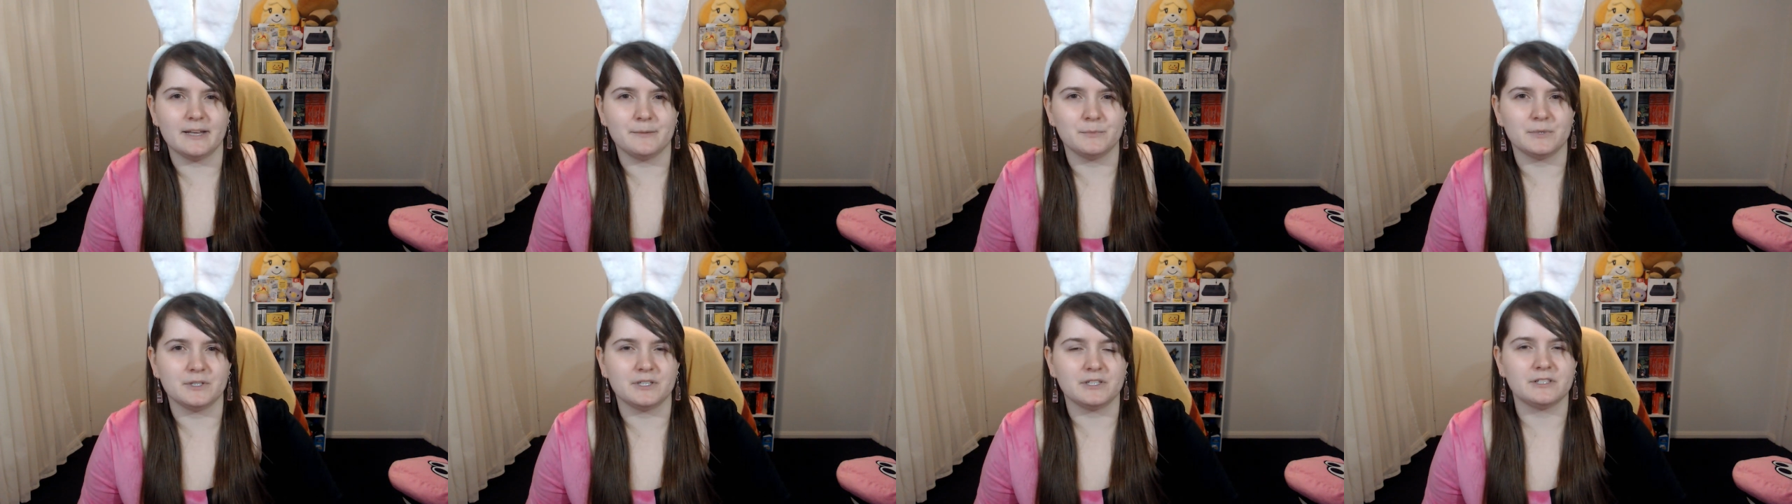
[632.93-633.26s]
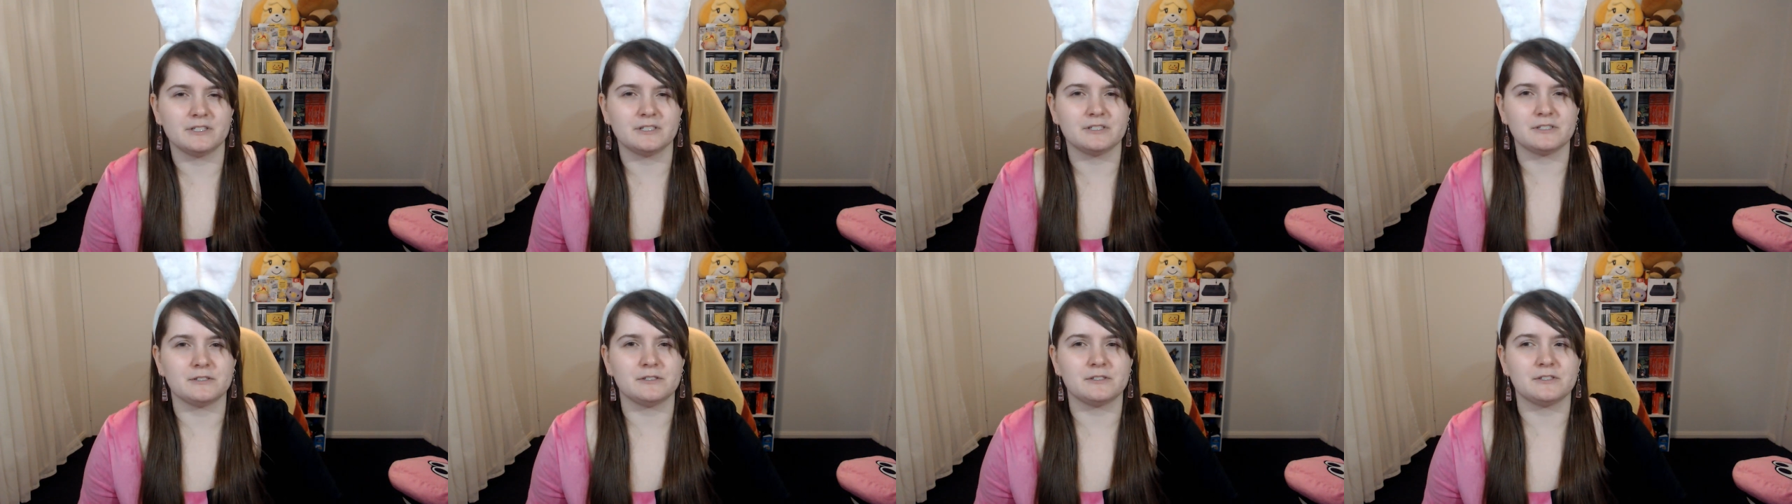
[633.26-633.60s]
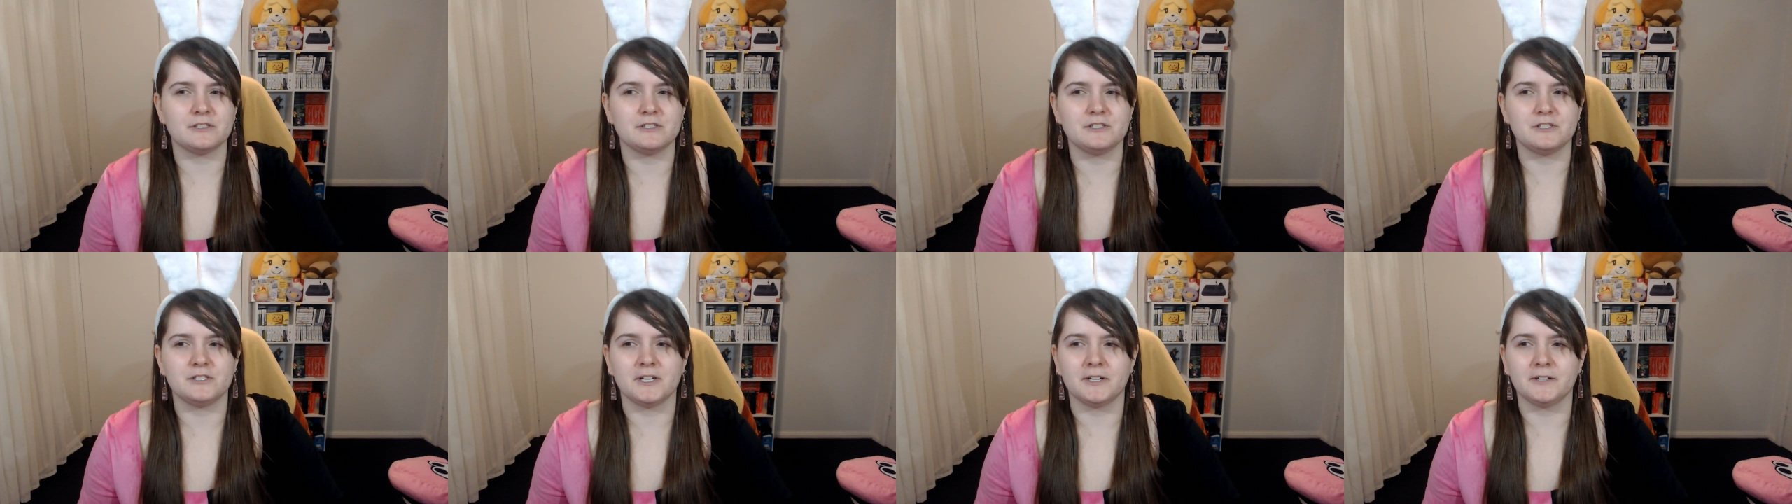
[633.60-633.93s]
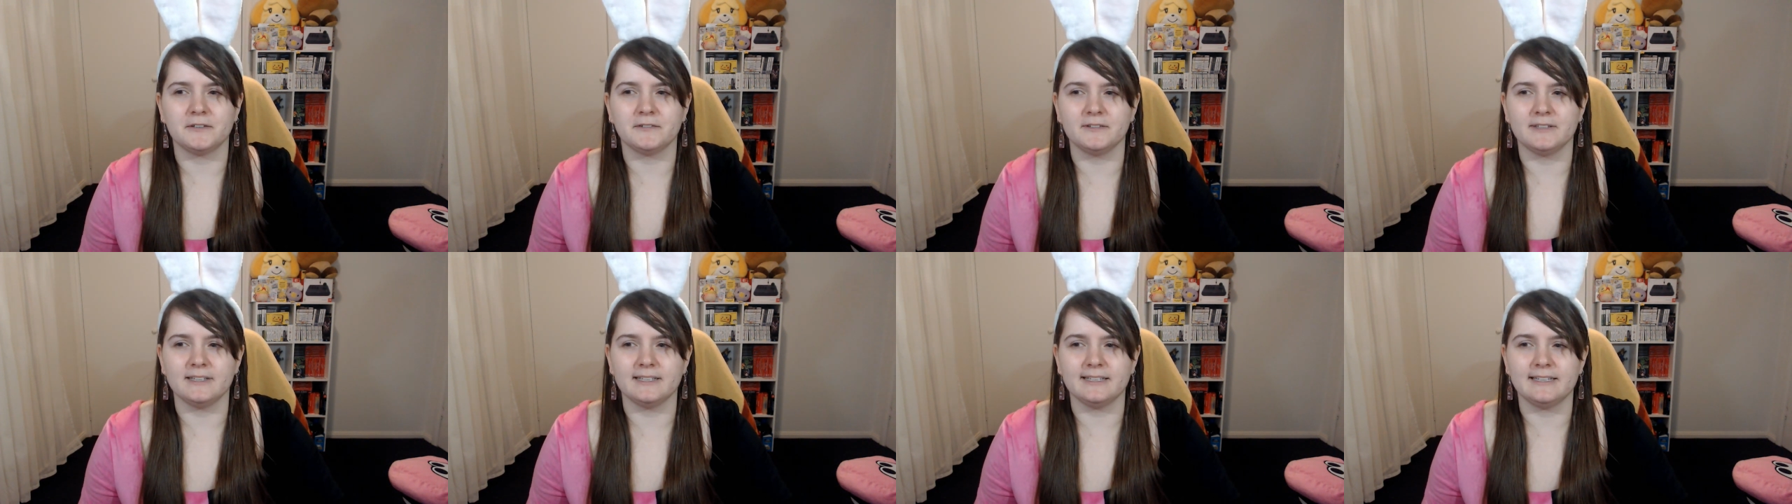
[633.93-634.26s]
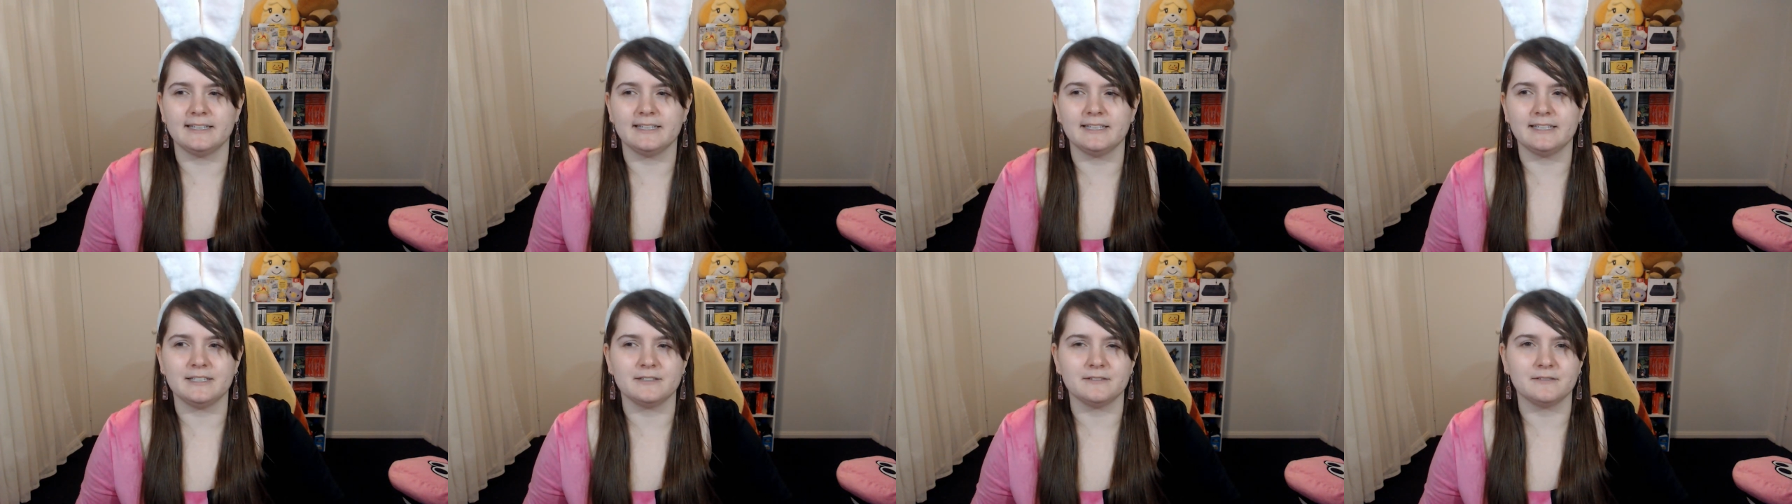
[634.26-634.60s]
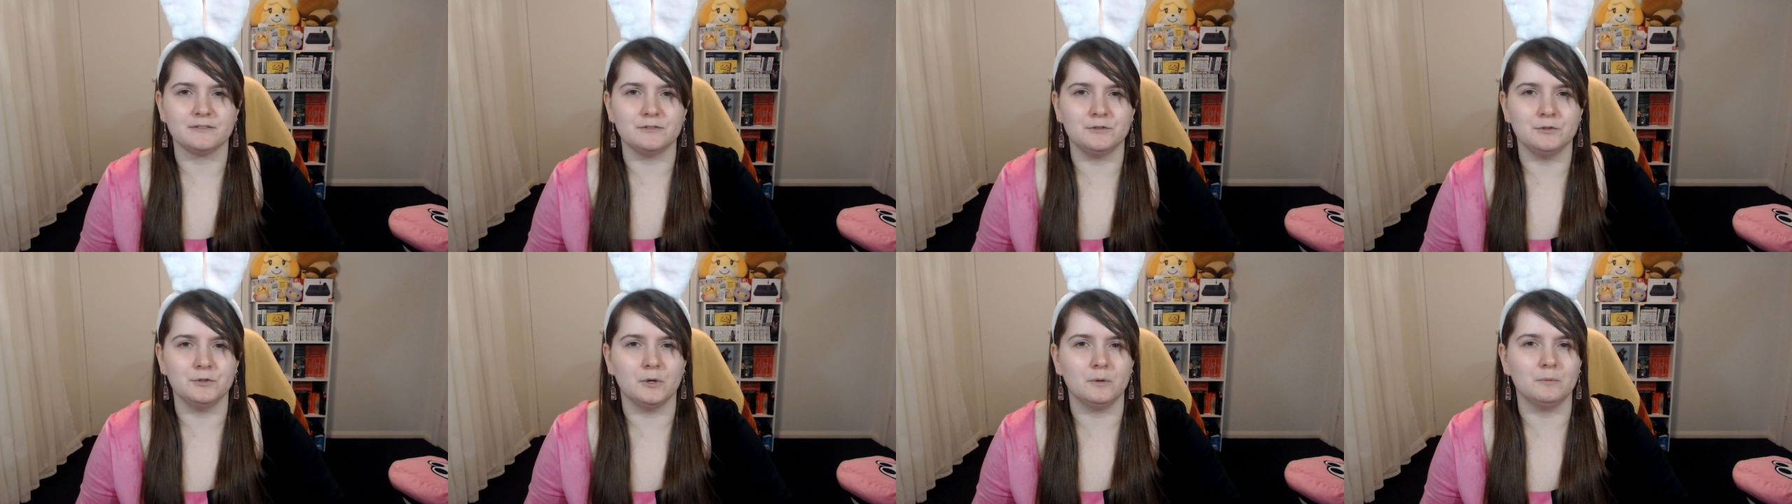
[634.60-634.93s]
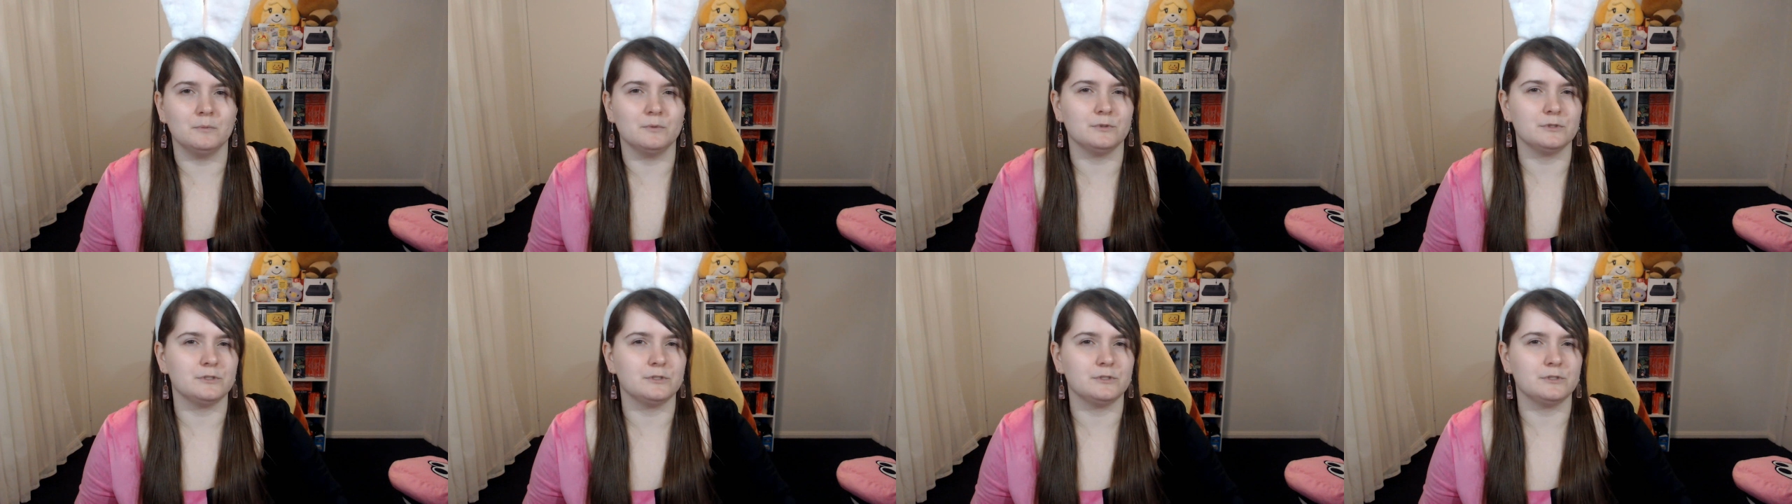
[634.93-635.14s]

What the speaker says: but it is also generally normal